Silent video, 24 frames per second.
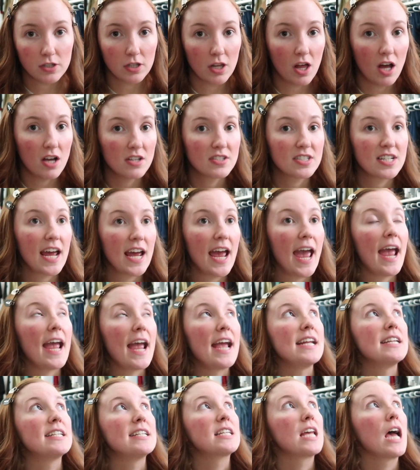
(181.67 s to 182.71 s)
lost
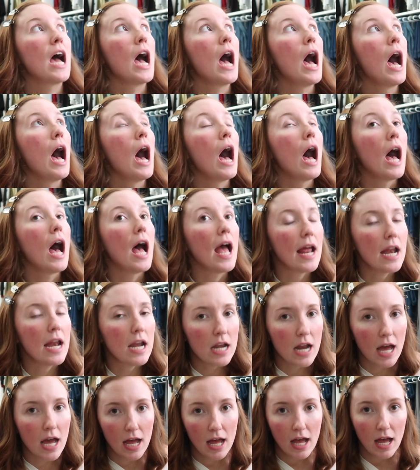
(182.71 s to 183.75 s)
a
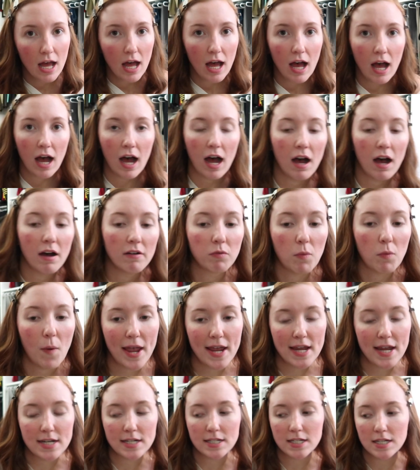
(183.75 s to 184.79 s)
ton of
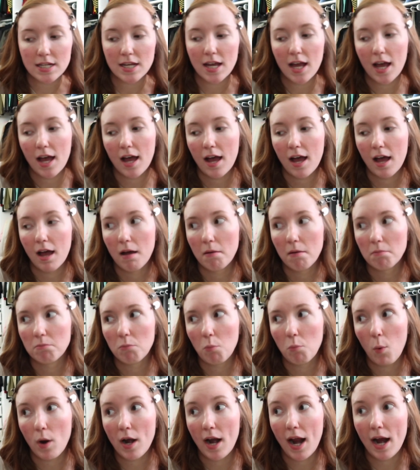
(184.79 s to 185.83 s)
weight.
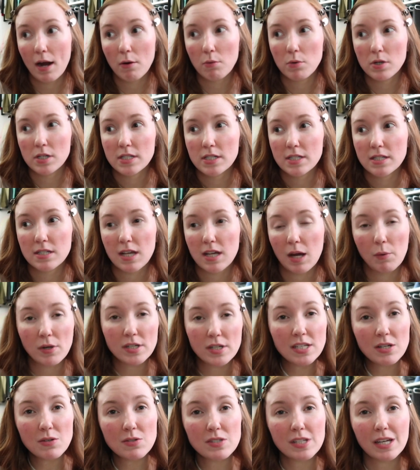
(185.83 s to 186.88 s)
Um, when I was, I want
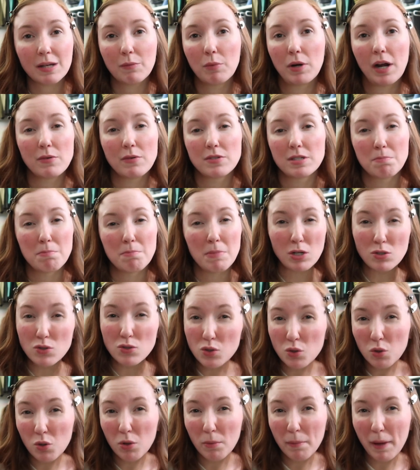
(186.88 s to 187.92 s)
to say I was like when I was in middle
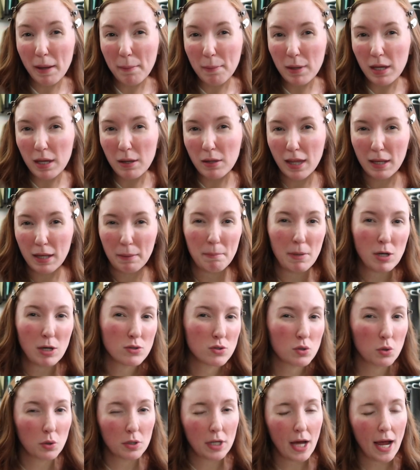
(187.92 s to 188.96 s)
school, maybe like middle
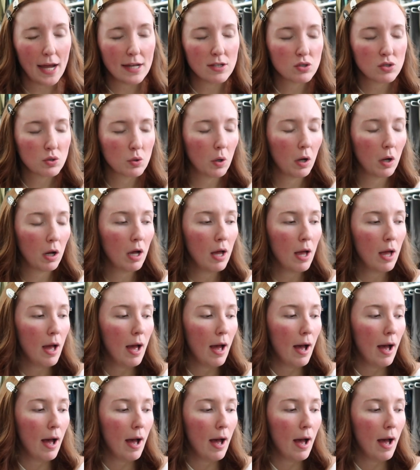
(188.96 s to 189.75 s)
school to high school.